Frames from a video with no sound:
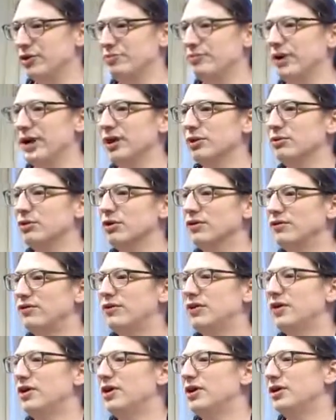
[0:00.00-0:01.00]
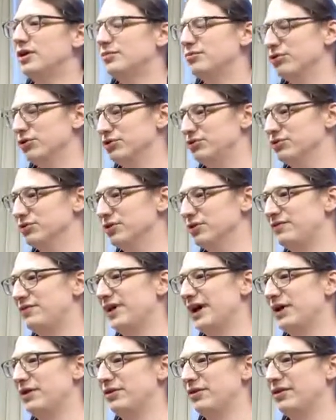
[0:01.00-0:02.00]
in Beowulf, Brodeur
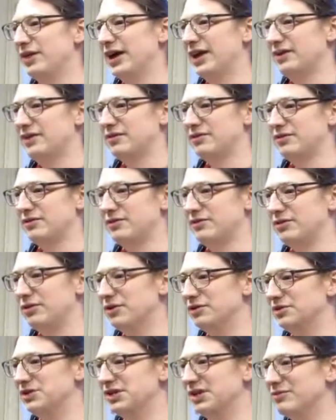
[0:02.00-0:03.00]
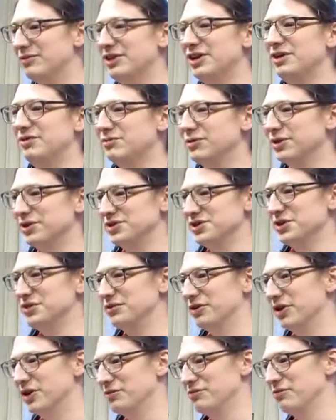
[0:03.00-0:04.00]
found that those limiting words
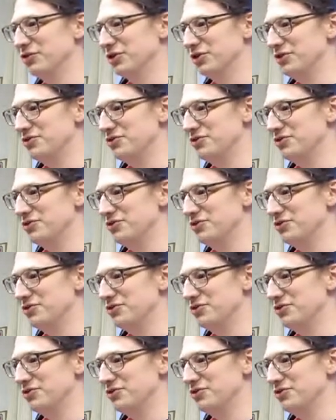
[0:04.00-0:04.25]
are more